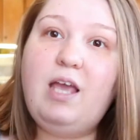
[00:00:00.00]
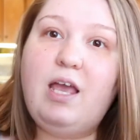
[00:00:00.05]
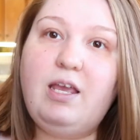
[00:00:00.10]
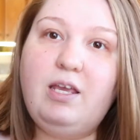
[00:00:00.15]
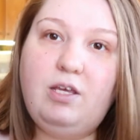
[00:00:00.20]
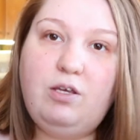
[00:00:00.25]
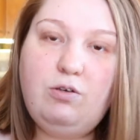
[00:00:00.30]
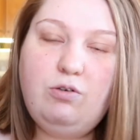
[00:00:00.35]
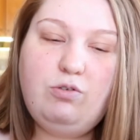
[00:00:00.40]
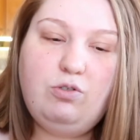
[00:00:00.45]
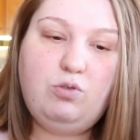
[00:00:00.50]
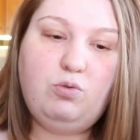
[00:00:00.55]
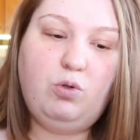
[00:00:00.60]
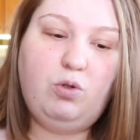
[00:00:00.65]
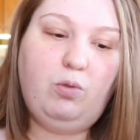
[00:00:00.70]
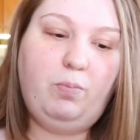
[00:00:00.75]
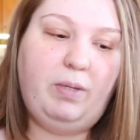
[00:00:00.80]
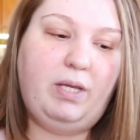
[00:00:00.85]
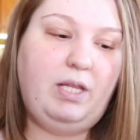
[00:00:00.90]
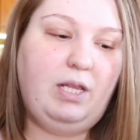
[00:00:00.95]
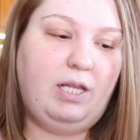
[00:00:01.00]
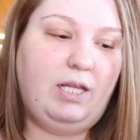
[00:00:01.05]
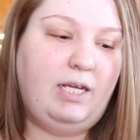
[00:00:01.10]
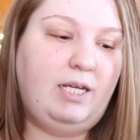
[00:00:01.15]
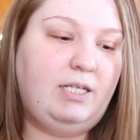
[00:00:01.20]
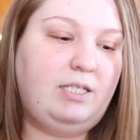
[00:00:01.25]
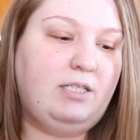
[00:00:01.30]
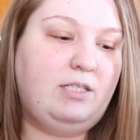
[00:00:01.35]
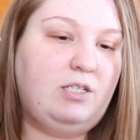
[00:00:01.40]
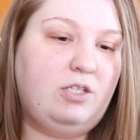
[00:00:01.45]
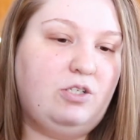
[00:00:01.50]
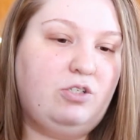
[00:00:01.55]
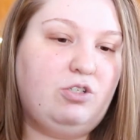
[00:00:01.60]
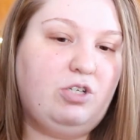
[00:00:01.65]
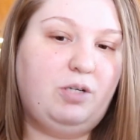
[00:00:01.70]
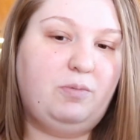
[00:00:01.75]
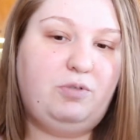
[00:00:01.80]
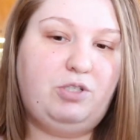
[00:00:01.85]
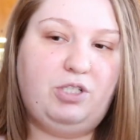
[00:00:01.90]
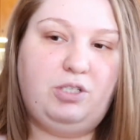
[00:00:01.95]
I use will be linked in the
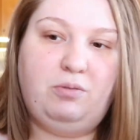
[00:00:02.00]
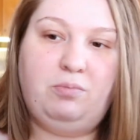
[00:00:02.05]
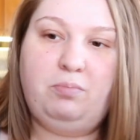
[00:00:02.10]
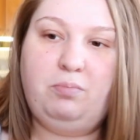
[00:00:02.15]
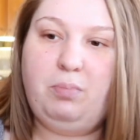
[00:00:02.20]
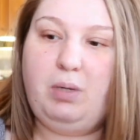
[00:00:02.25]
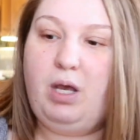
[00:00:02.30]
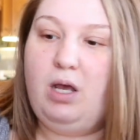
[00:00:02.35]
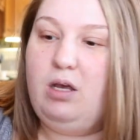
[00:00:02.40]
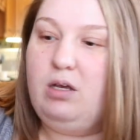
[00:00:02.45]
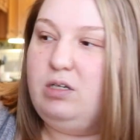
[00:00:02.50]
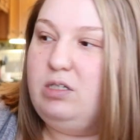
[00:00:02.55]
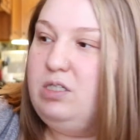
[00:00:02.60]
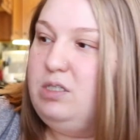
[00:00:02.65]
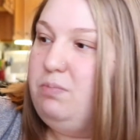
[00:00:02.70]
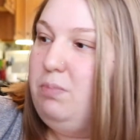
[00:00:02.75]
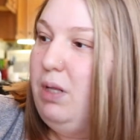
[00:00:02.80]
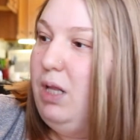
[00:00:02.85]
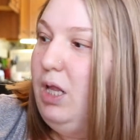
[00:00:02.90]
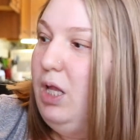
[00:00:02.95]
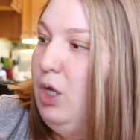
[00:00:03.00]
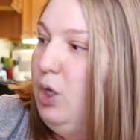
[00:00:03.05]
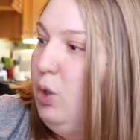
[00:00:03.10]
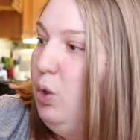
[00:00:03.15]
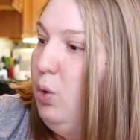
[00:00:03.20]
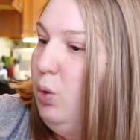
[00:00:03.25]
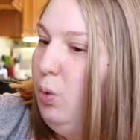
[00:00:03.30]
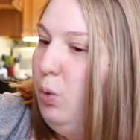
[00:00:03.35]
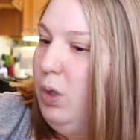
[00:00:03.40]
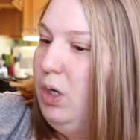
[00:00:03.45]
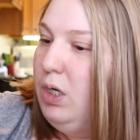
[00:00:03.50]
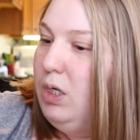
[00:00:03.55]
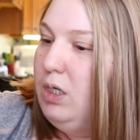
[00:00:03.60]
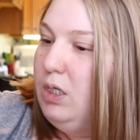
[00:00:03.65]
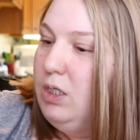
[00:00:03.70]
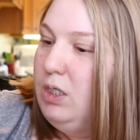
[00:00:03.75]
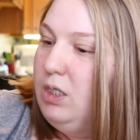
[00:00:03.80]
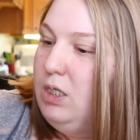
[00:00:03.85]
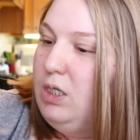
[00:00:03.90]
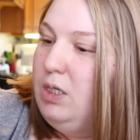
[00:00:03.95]
description box below.
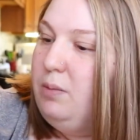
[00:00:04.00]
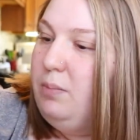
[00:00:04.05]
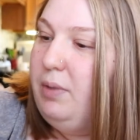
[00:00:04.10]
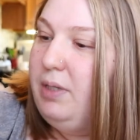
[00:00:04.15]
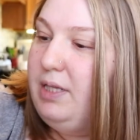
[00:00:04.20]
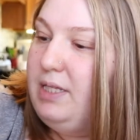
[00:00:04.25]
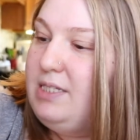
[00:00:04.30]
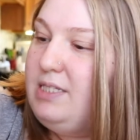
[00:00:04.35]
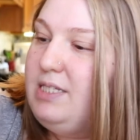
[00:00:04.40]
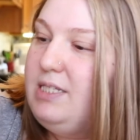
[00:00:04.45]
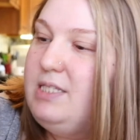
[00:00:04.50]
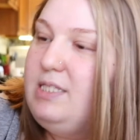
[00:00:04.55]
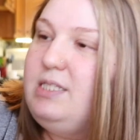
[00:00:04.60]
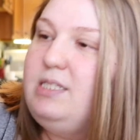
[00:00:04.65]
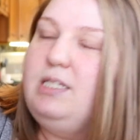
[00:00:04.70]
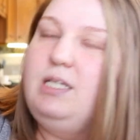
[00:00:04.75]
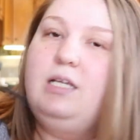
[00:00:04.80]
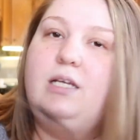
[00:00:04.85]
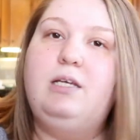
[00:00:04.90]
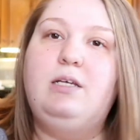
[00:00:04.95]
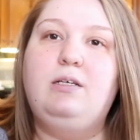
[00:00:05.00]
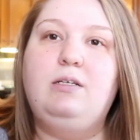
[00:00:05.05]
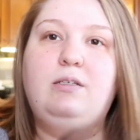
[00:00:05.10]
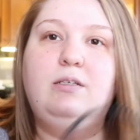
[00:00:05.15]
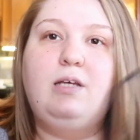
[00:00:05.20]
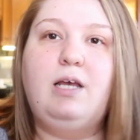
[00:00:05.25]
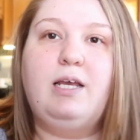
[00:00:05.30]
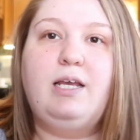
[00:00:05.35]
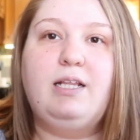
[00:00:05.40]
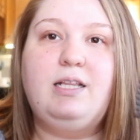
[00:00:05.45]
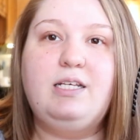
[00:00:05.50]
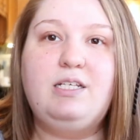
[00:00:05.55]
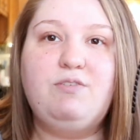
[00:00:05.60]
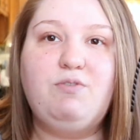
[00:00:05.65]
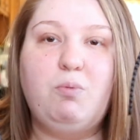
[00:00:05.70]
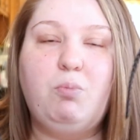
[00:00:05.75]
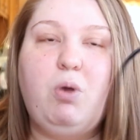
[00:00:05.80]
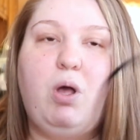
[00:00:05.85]
But this is, I get these from